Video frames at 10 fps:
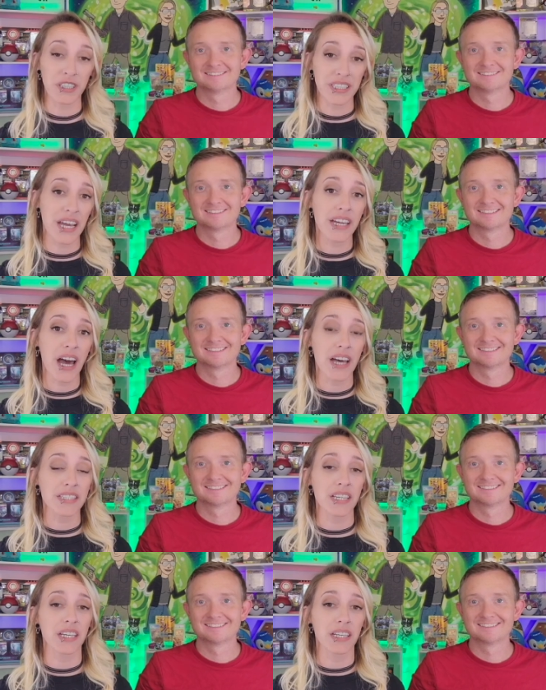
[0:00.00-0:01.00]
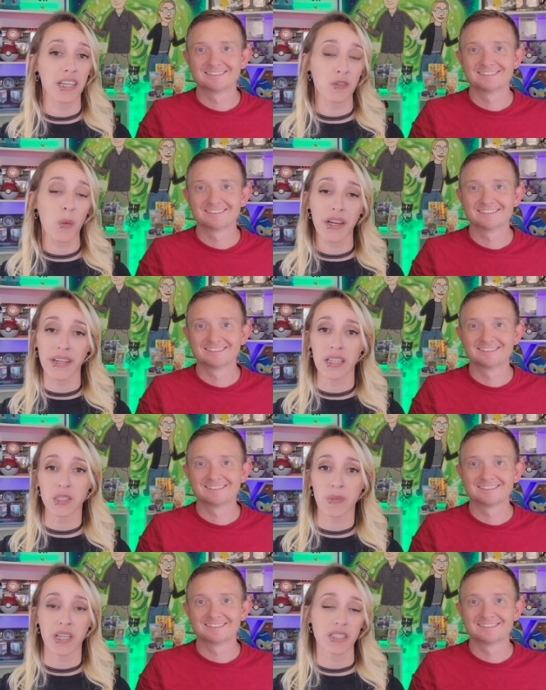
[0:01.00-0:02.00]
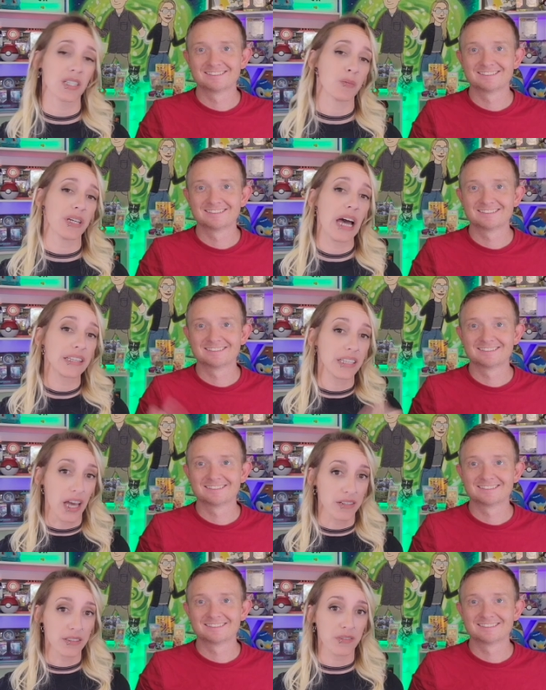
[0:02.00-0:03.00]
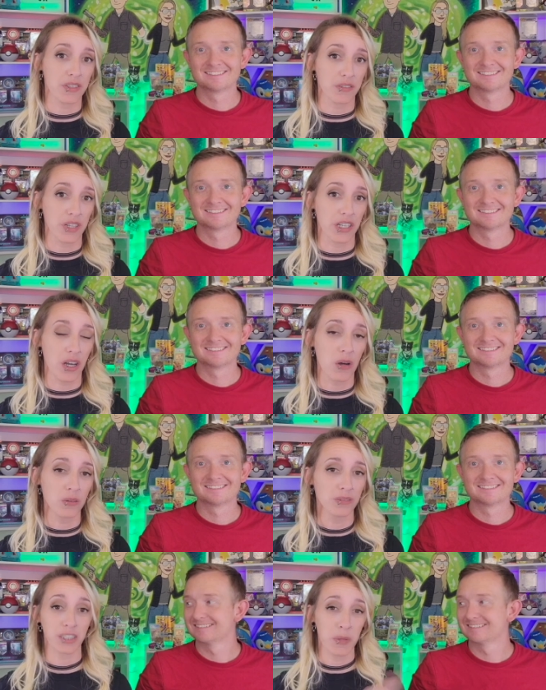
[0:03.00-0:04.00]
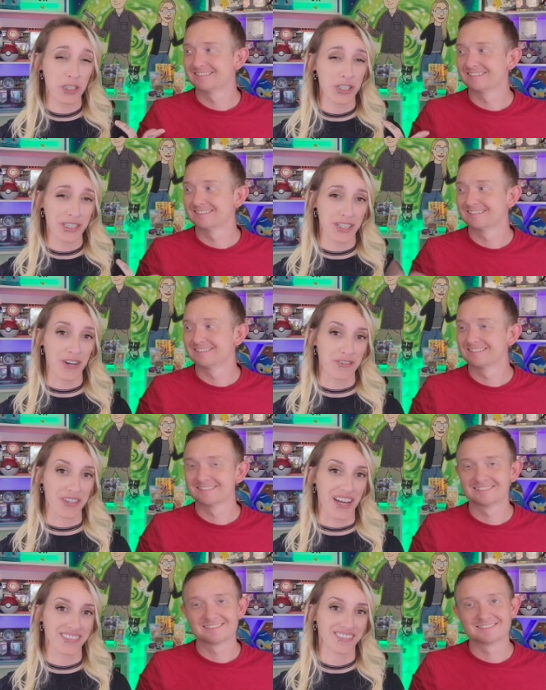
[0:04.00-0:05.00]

Speaker 1: today, guys, the giveaway announcement is going to be at the end of the video, so make sure you stick around for that.